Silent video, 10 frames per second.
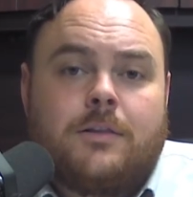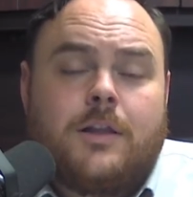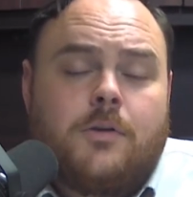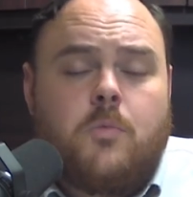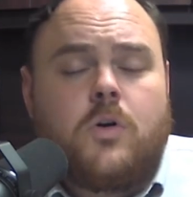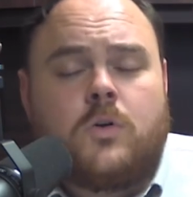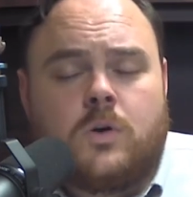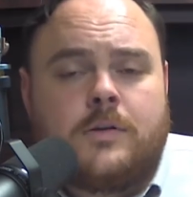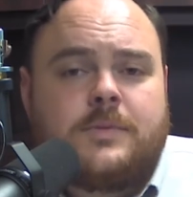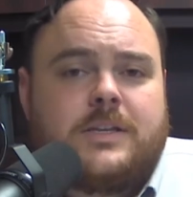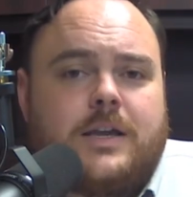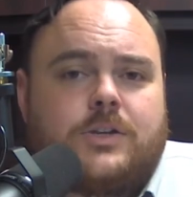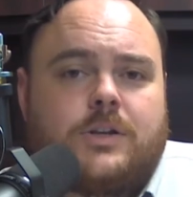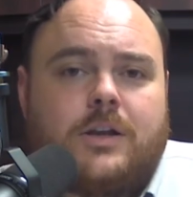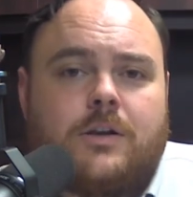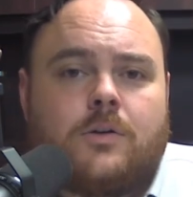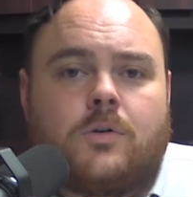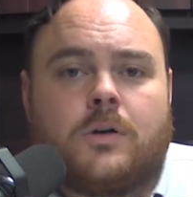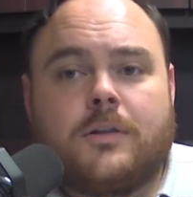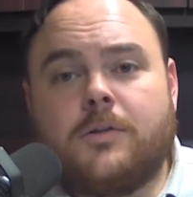little more ornamentation here
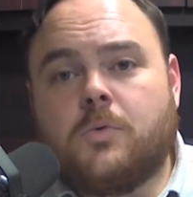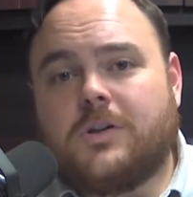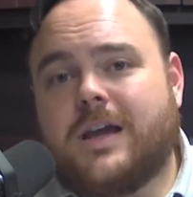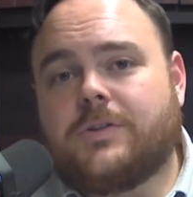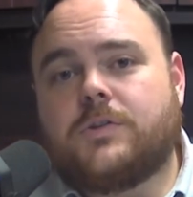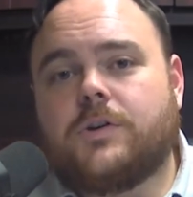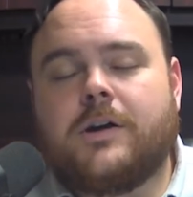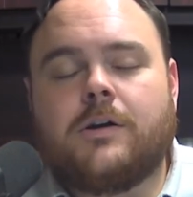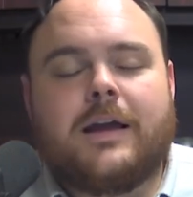or a little more texture here.